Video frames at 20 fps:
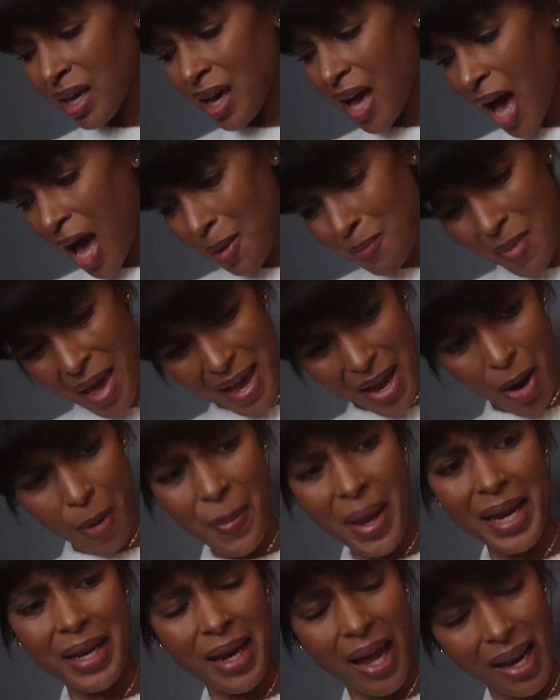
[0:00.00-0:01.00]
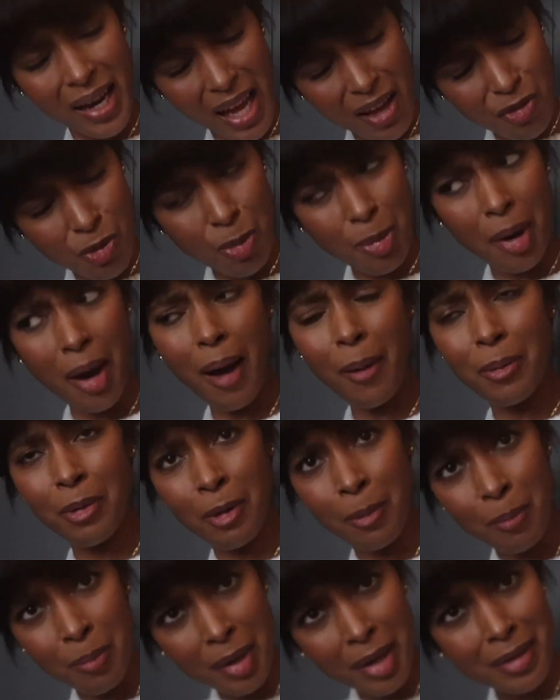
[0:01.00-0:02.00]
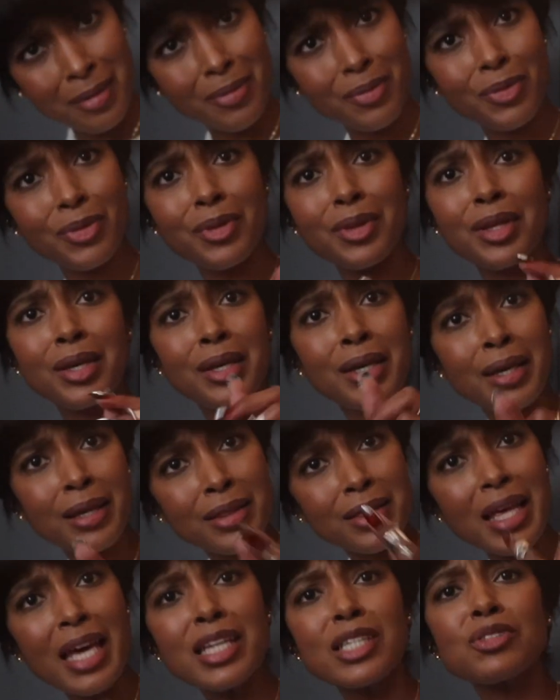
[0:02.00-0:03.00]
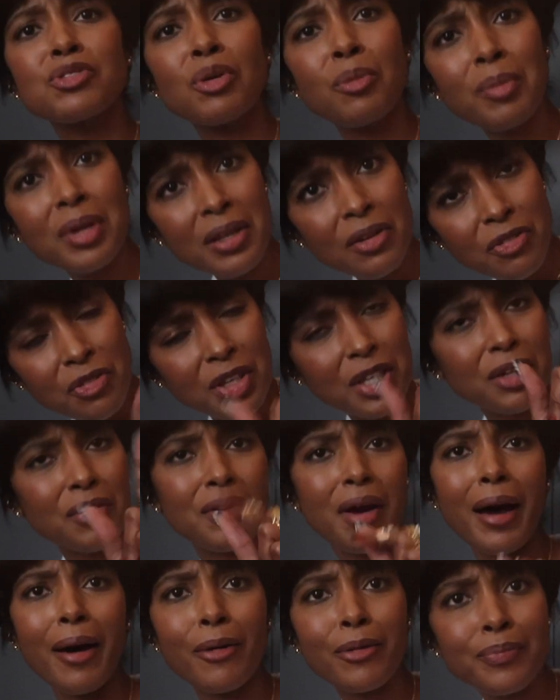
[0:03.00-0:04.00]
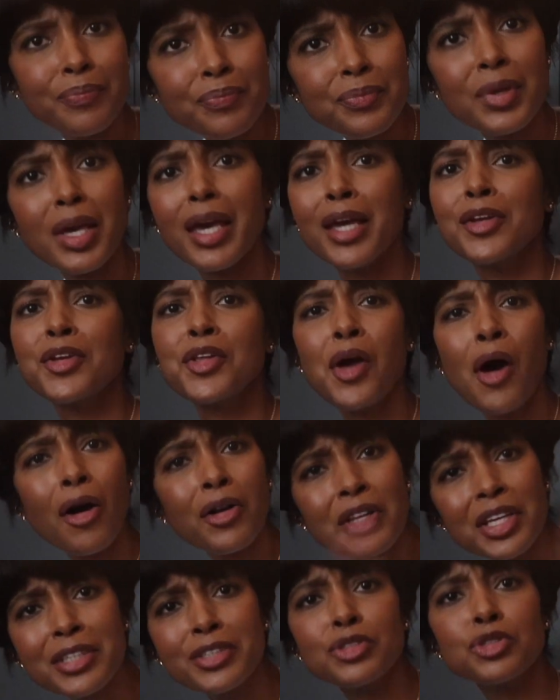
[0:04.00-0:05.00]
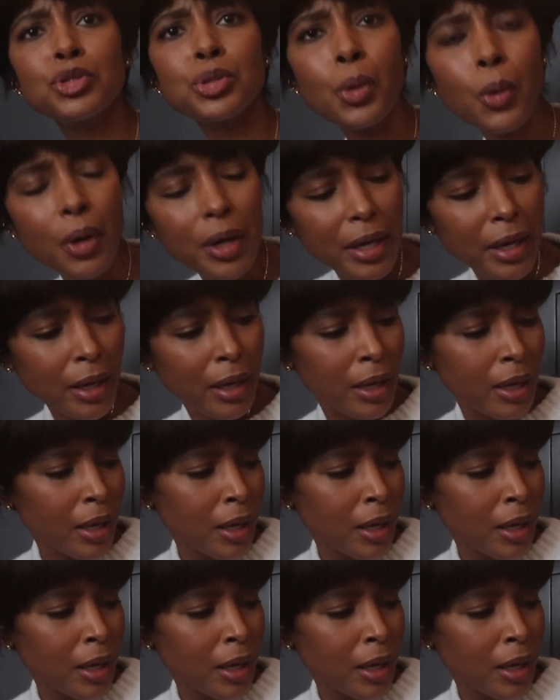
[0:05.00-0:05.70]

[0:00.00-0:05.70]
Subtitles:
I may or may not have a problem, but that is for me to figure out and y'all to enjoy.